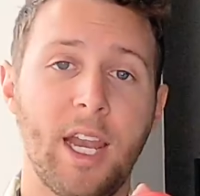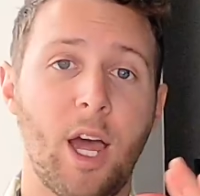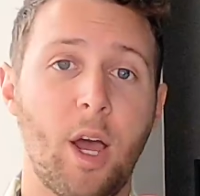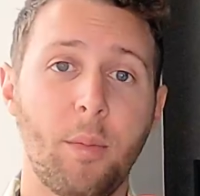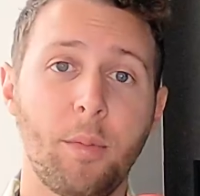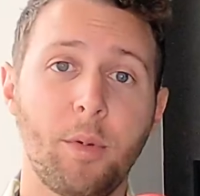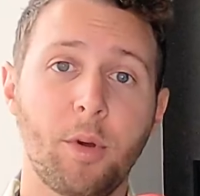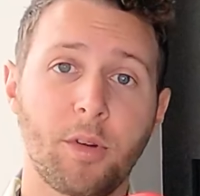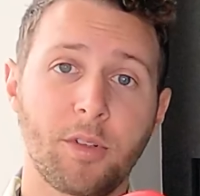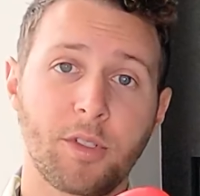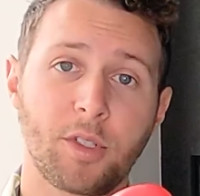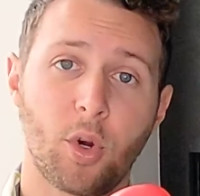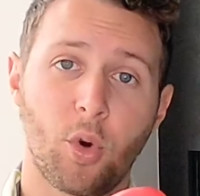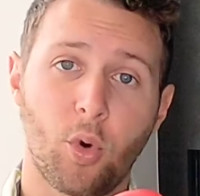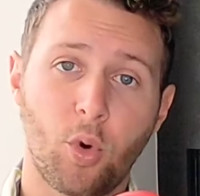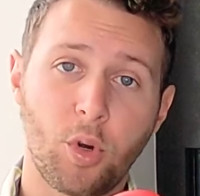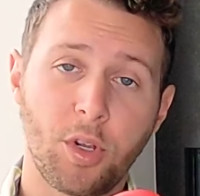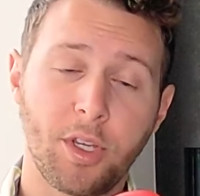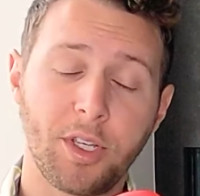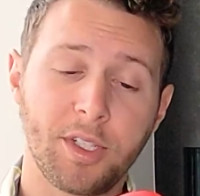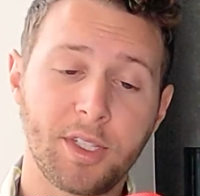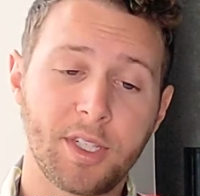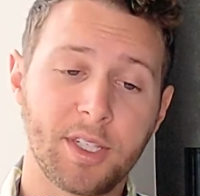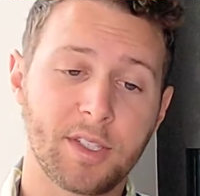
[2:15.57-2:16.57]
Now I'm going to
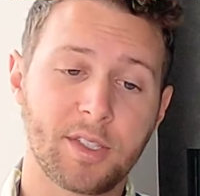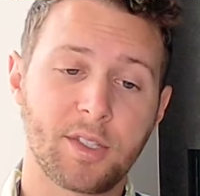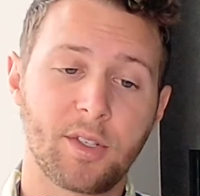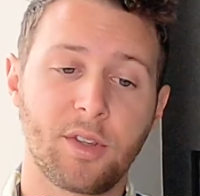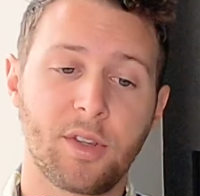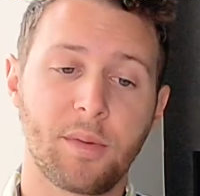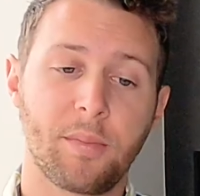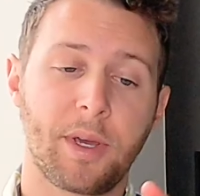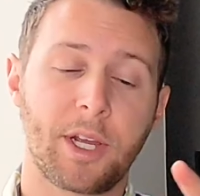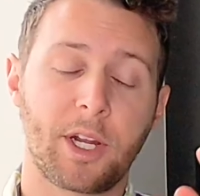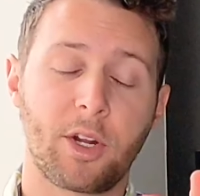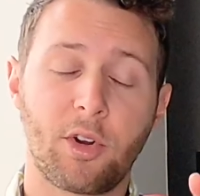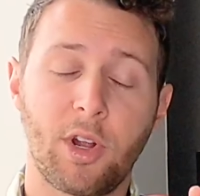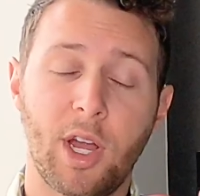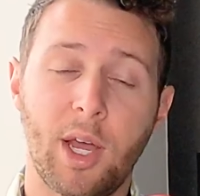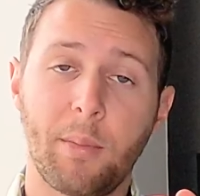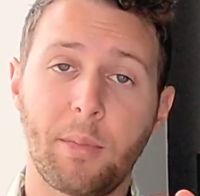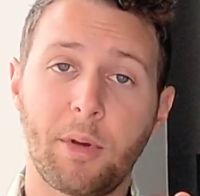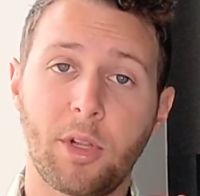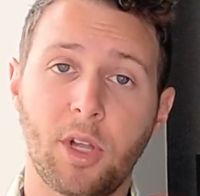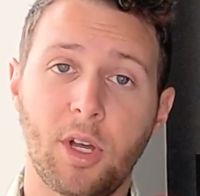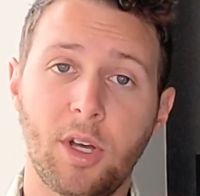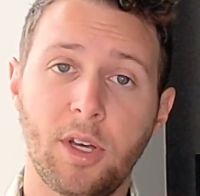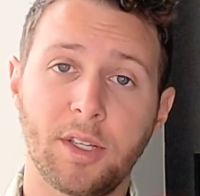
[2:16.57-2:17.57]
orient it so that my
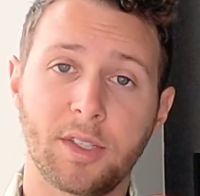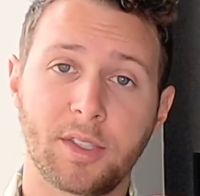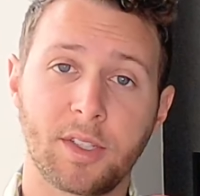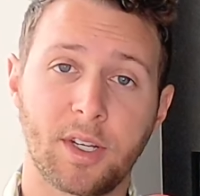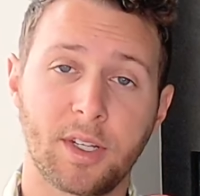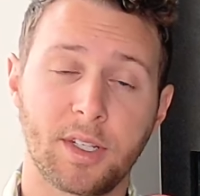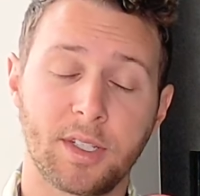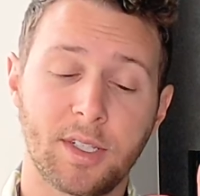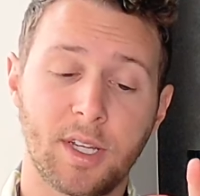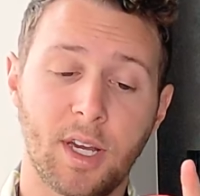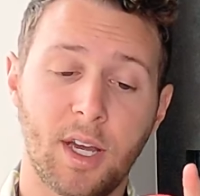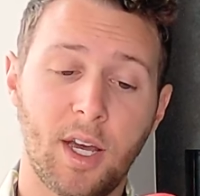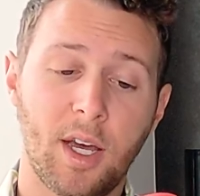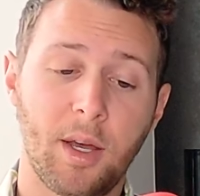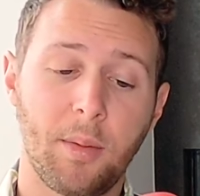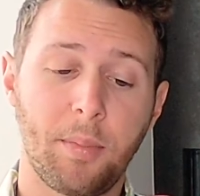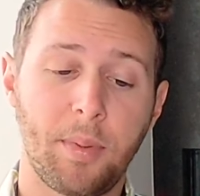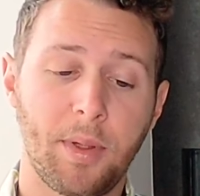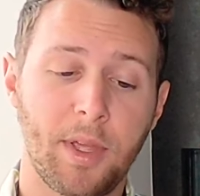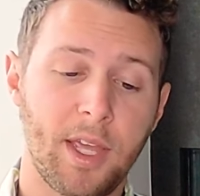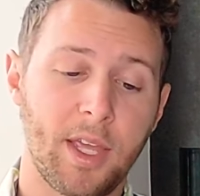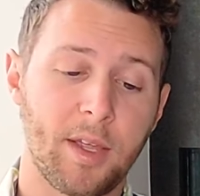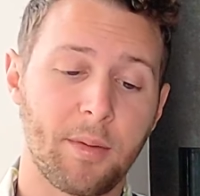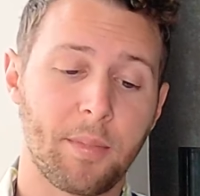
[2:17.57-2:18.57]
crab claw is on
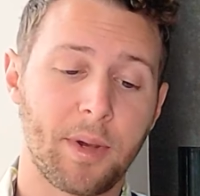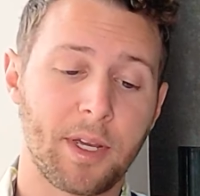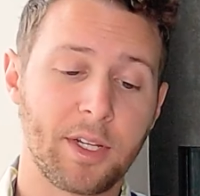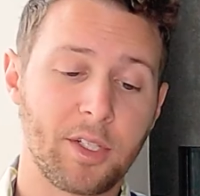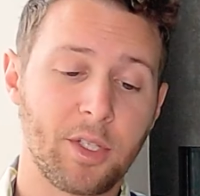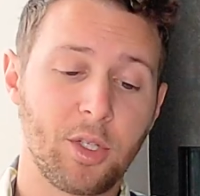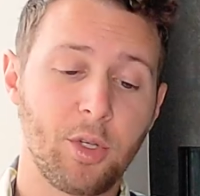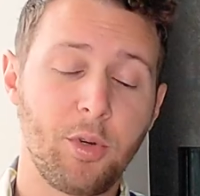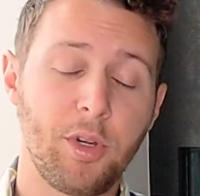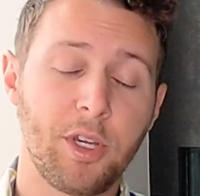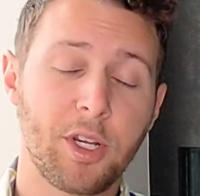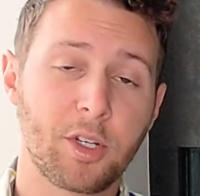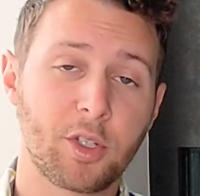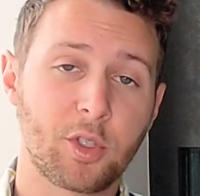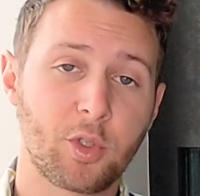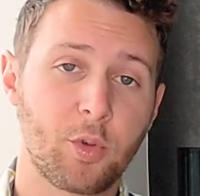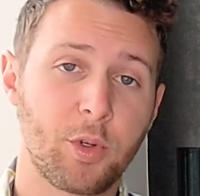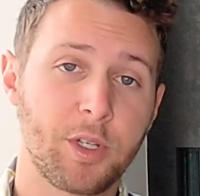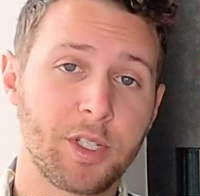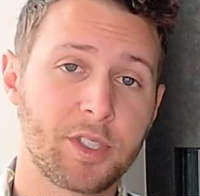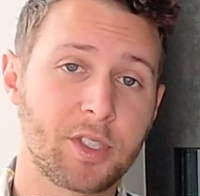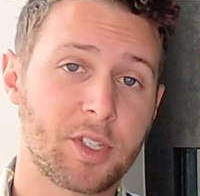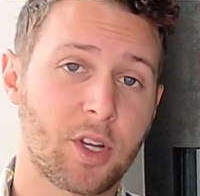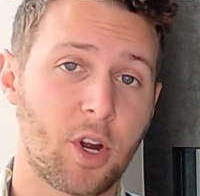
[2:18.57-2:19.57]
top and my two ear
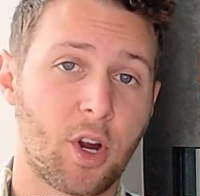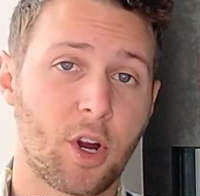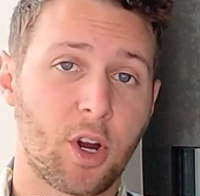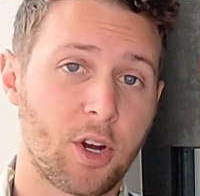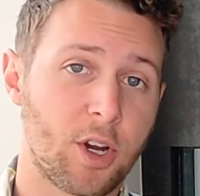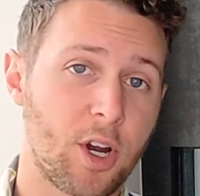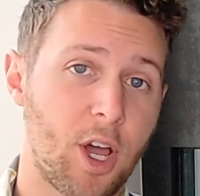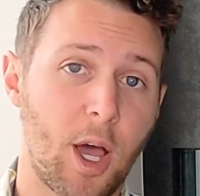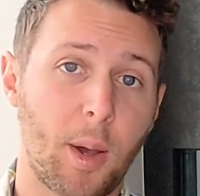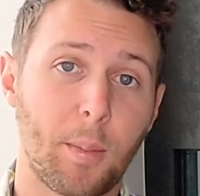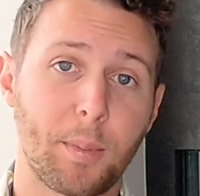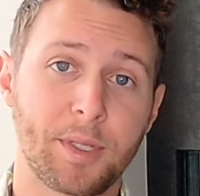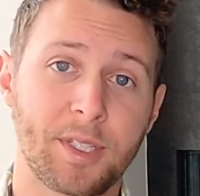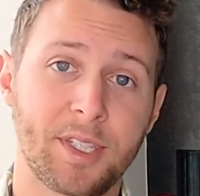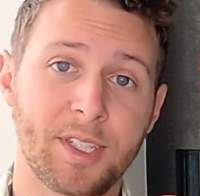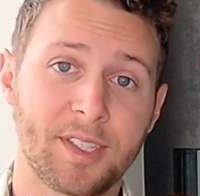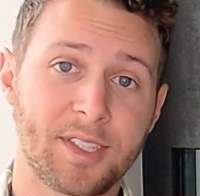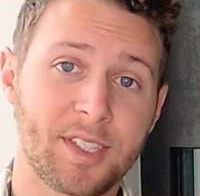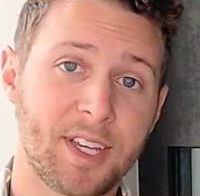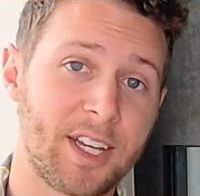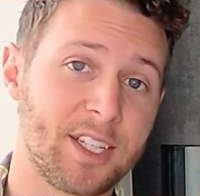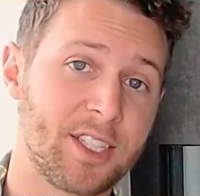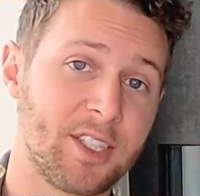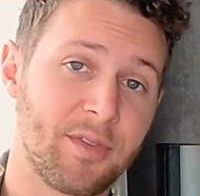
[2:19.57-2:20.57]
twists are on opposite
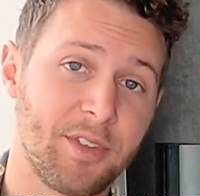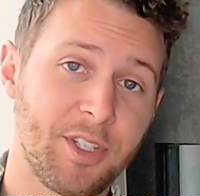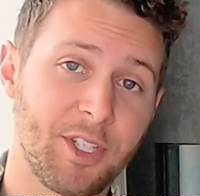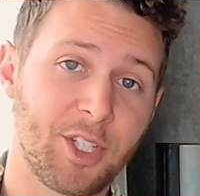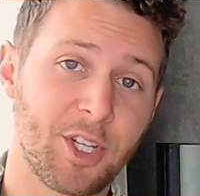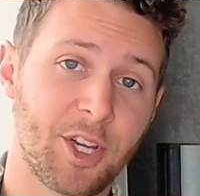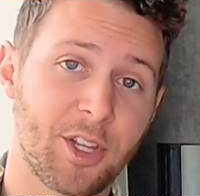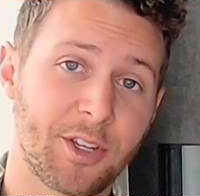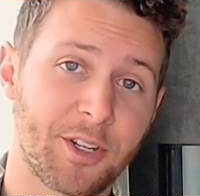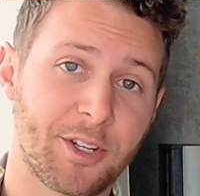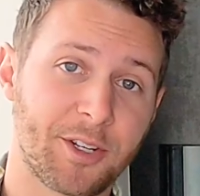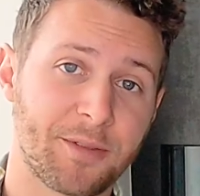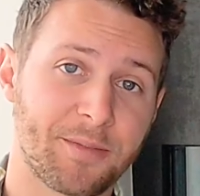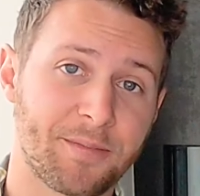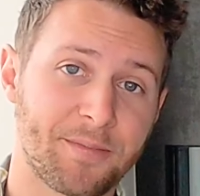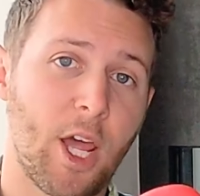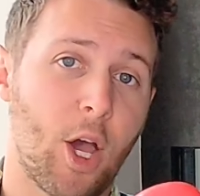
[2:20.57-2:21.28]
sides of each other.